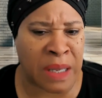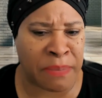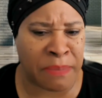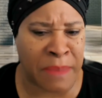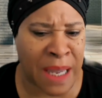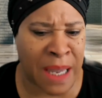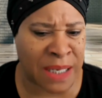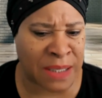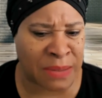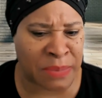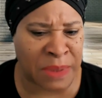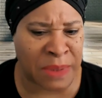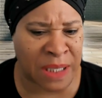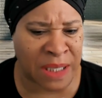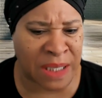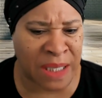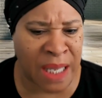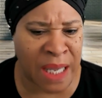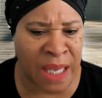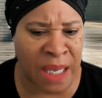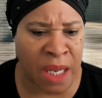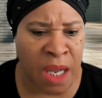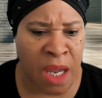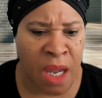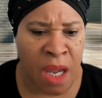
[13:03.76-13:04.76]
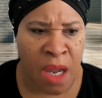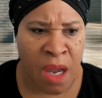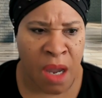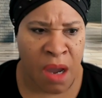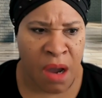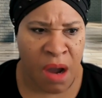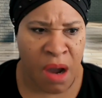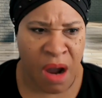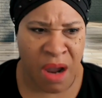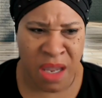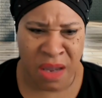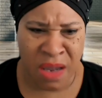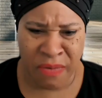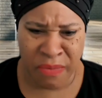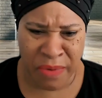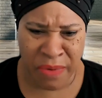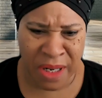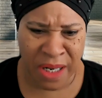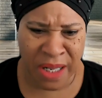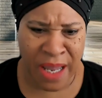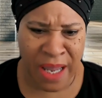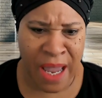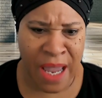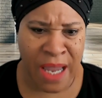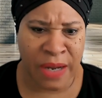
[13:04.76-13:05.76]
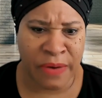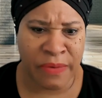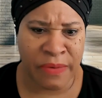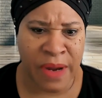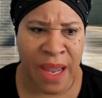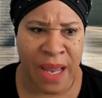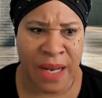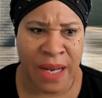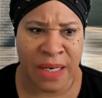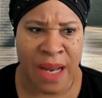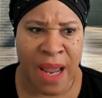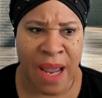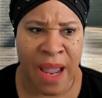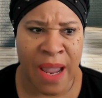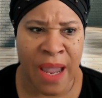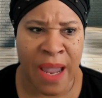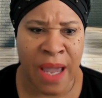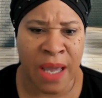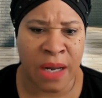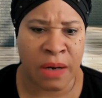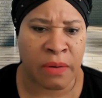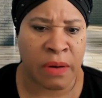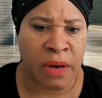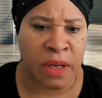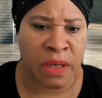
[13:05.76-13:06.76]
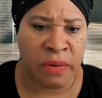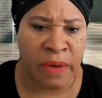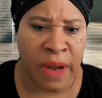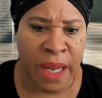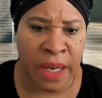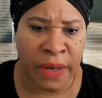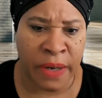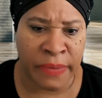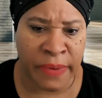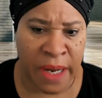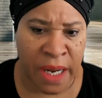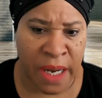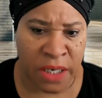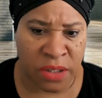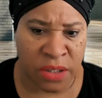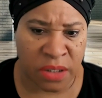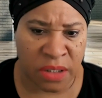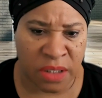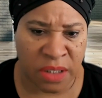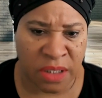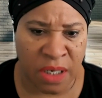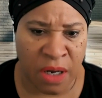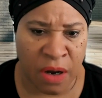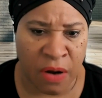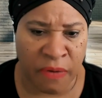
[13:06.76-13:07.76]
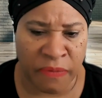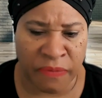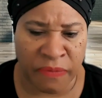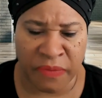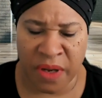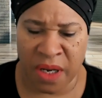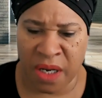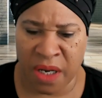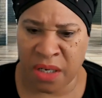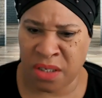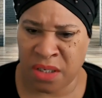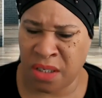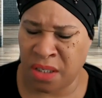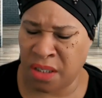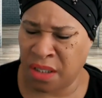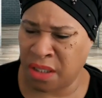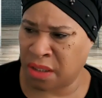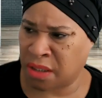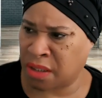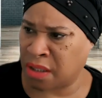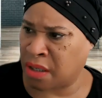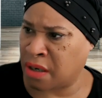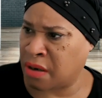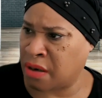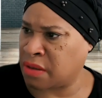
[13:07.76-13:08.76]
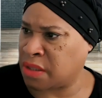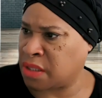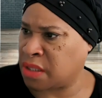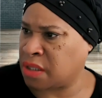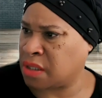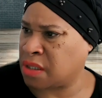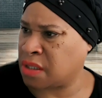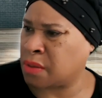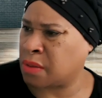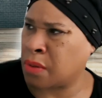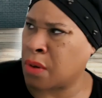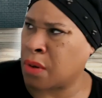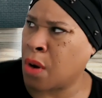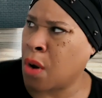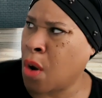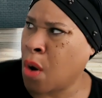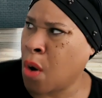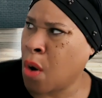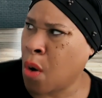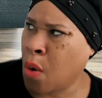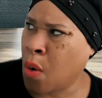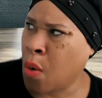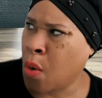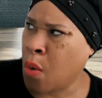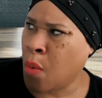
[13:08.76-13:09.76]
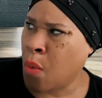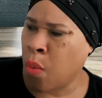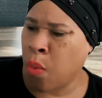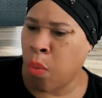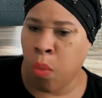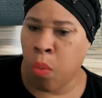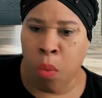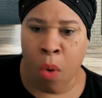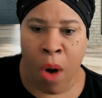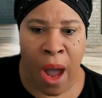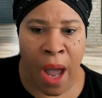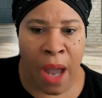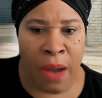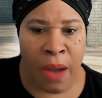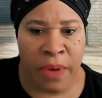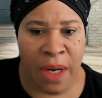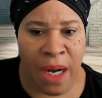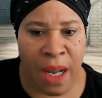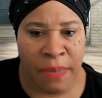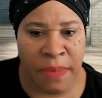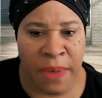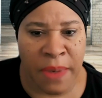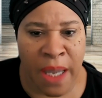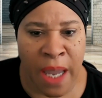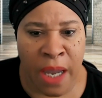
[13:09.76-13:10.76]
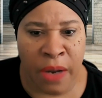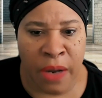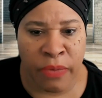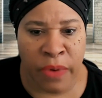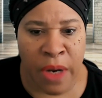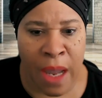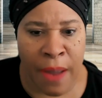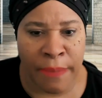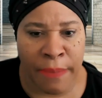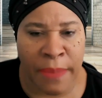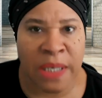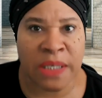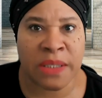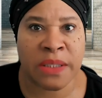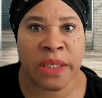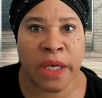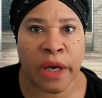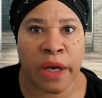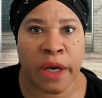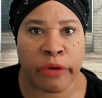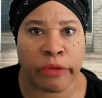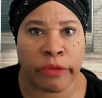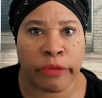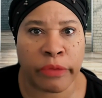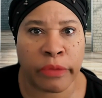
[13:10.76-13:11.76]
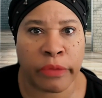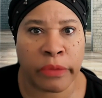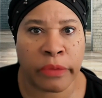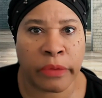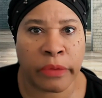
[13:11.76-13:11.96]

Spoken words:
think, are you really angry at Diane or are you angry at yourself? And she looked at her and she says, why would I be angry at myself?